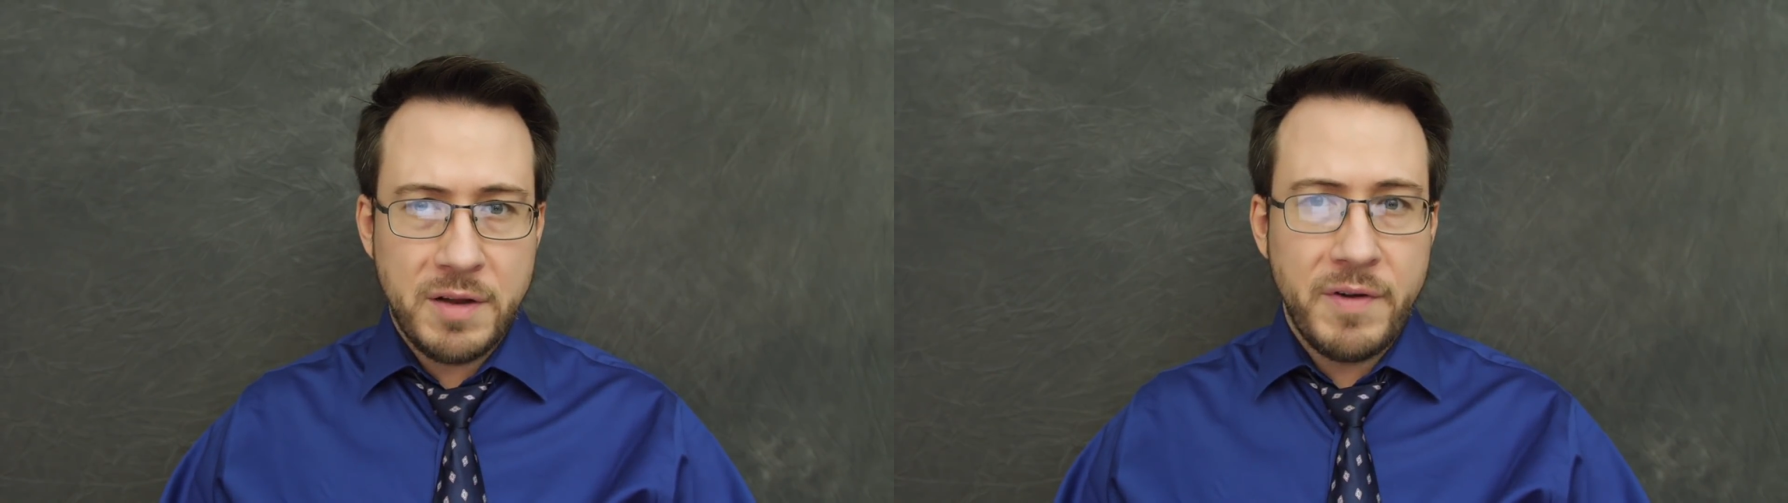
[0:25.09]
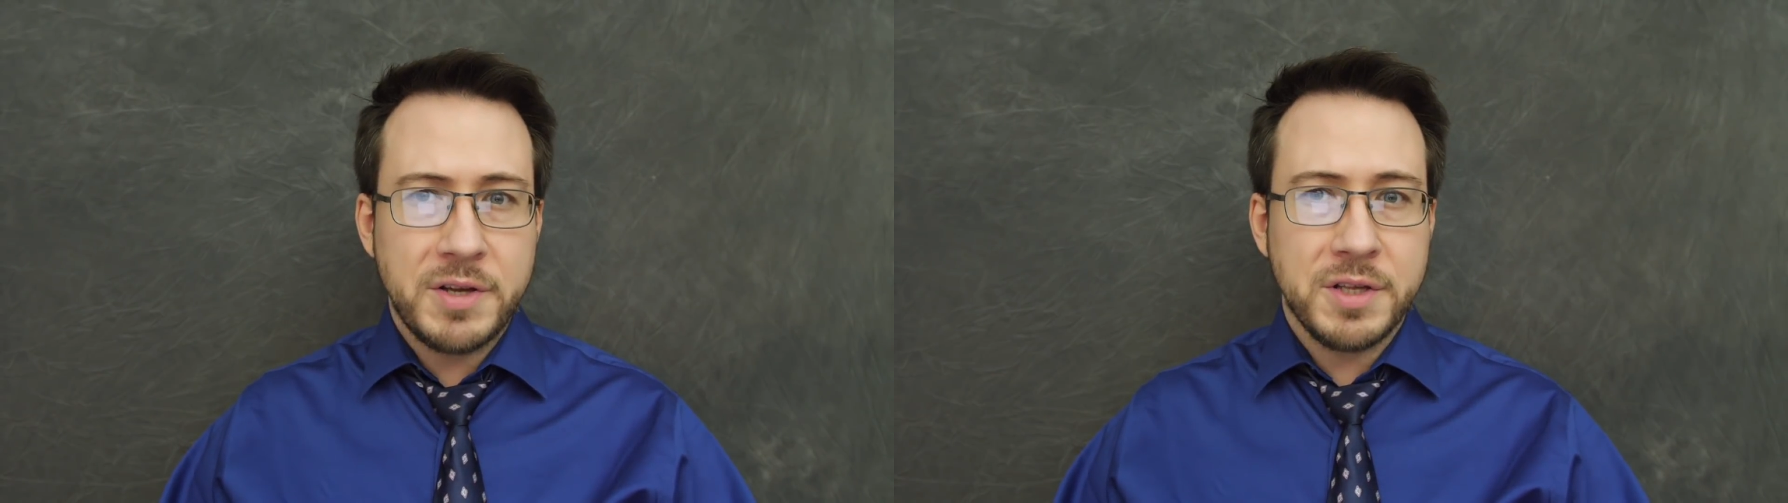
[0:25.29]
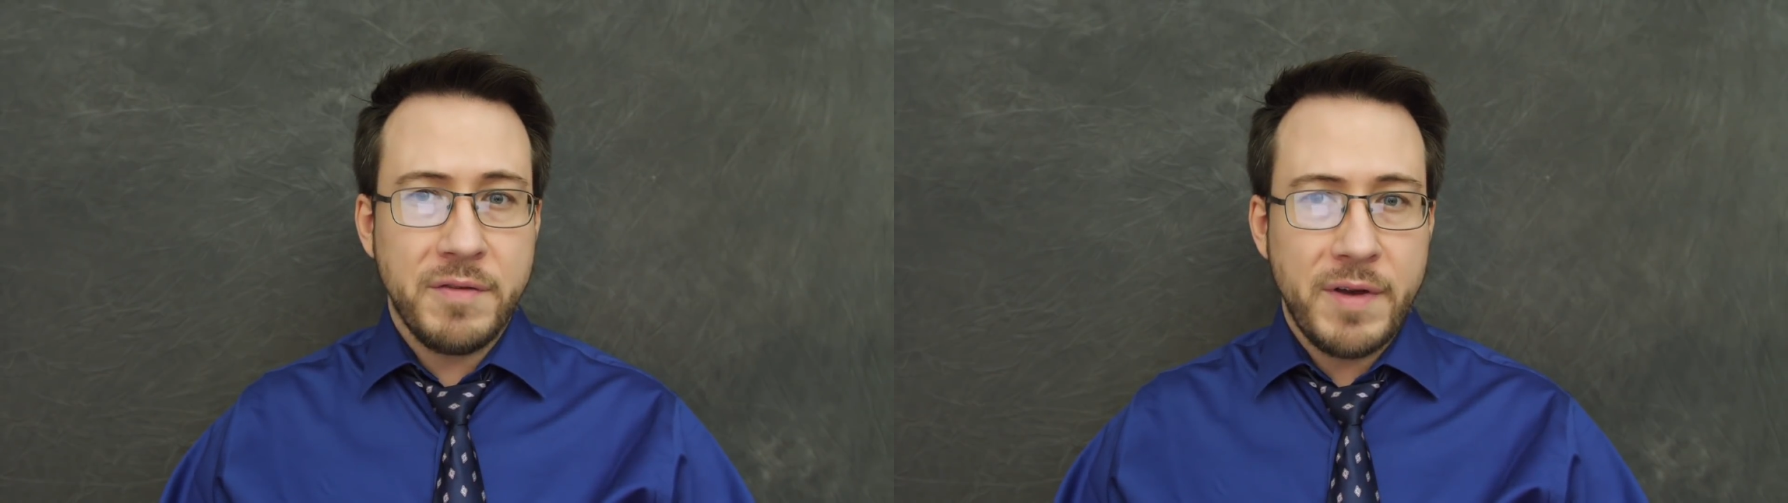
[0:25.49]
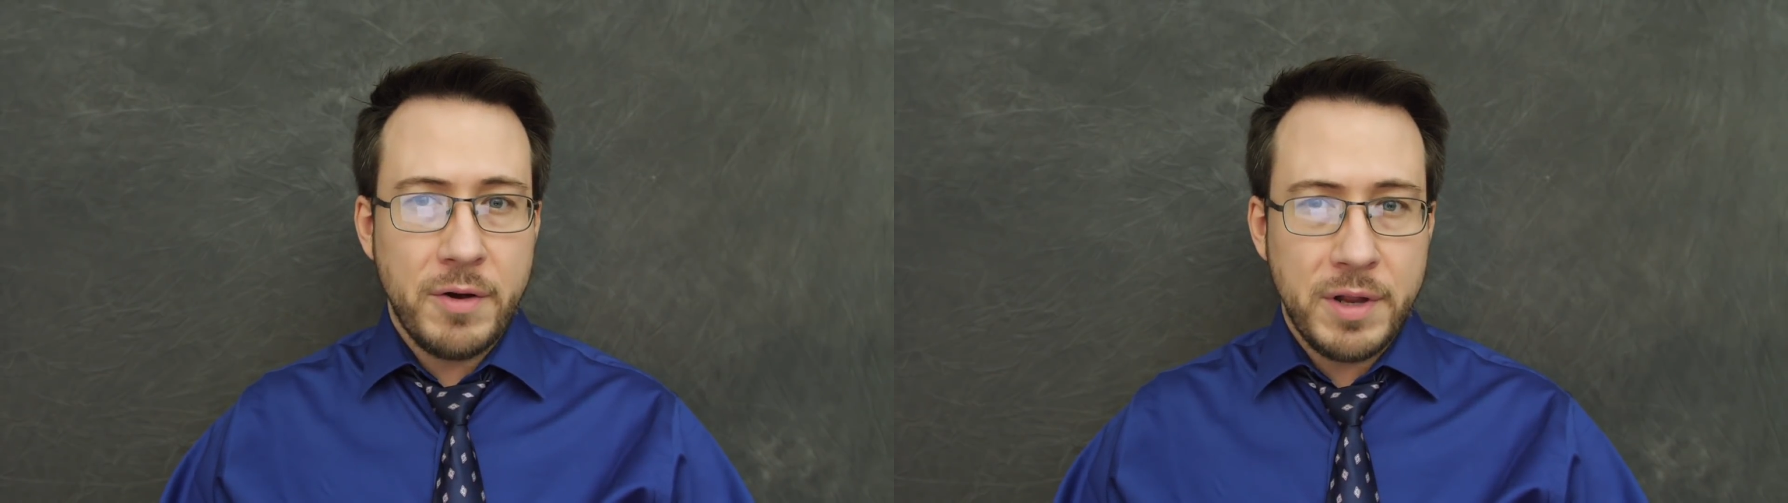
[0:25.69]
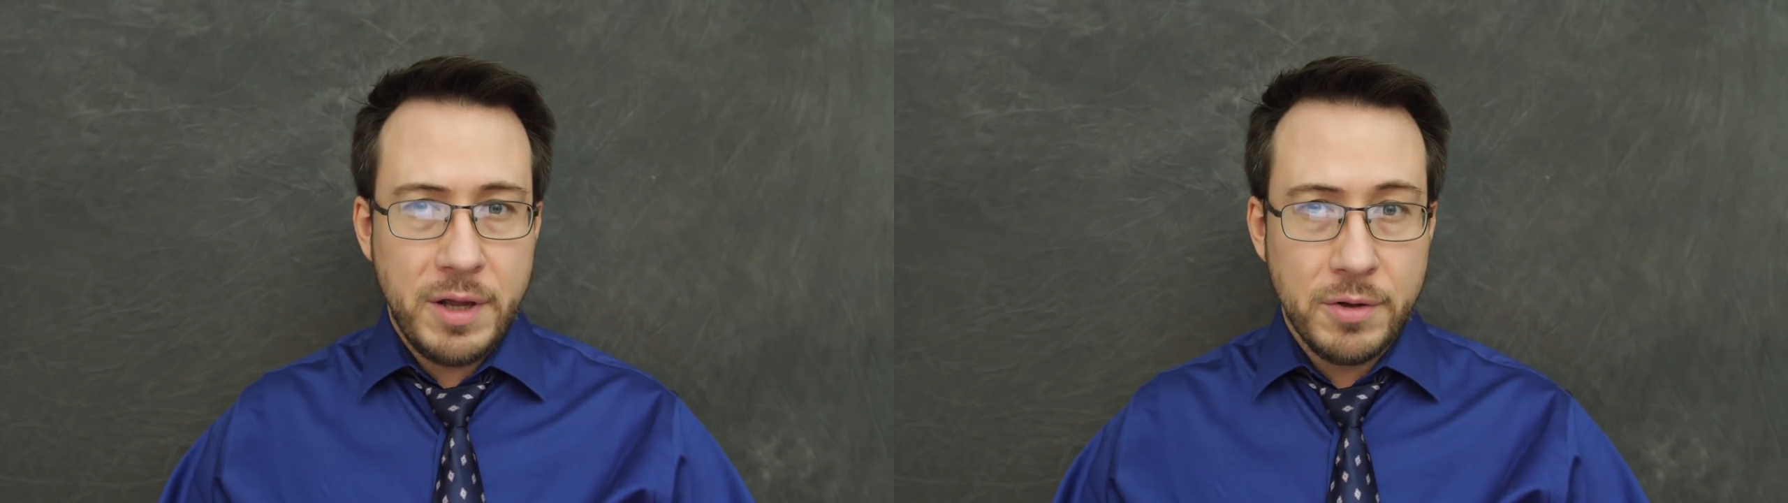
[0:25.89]
and eventually
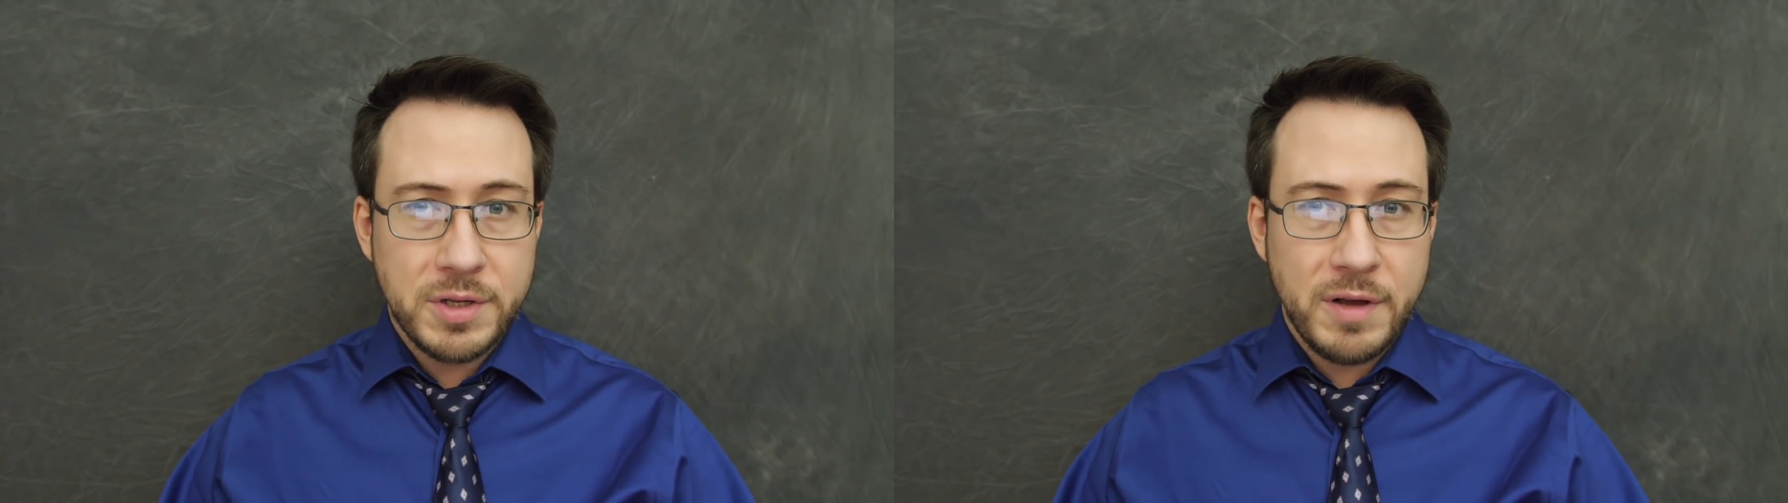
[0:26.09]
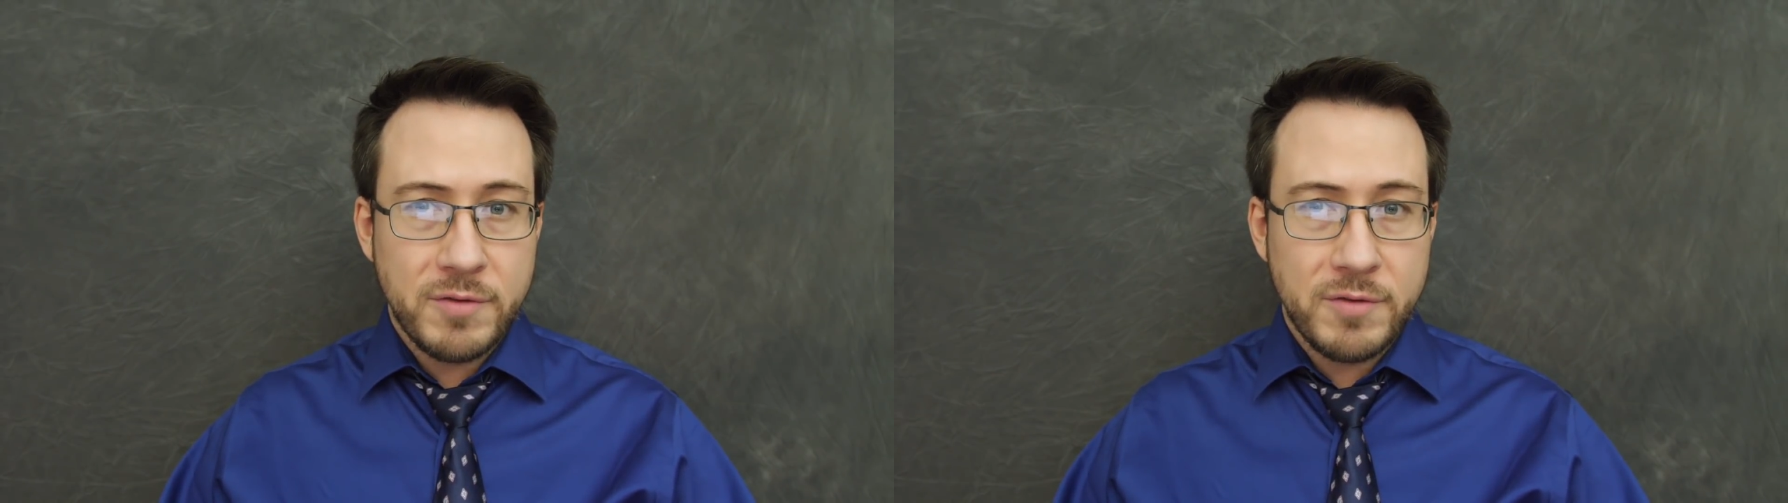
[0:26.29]
found guilty